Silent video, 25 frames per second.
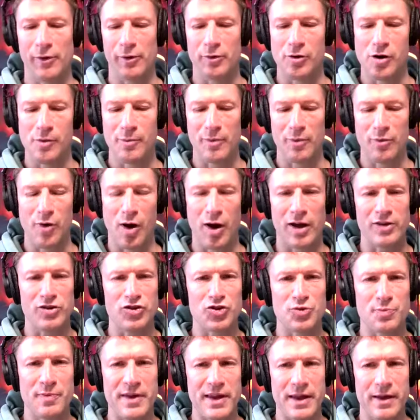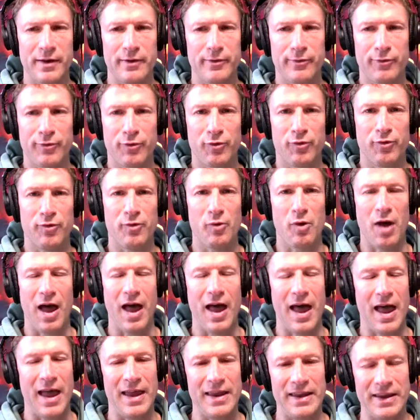that reminds me of
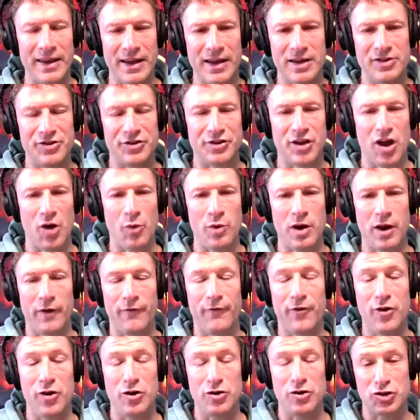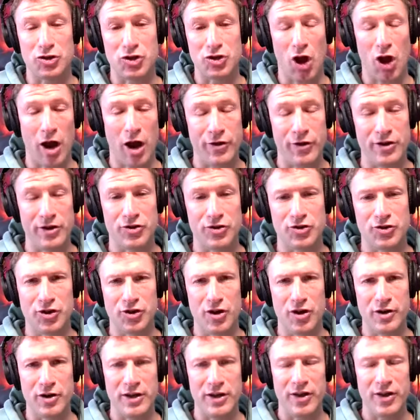8 years ago when I first started
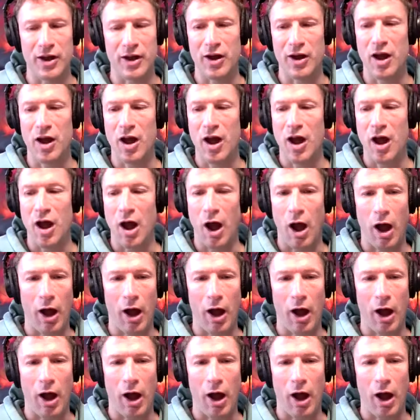this journey, that